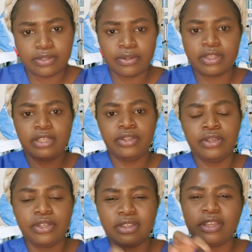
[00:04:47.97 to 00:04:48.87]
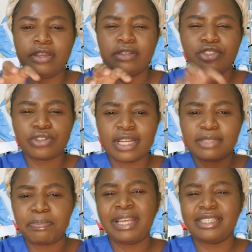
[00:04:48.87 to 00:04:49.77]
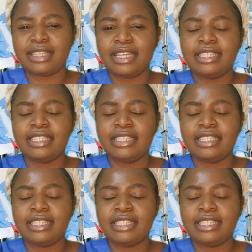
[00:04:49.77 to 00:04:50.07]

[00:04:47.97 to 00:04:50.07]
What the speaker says: So the trust basically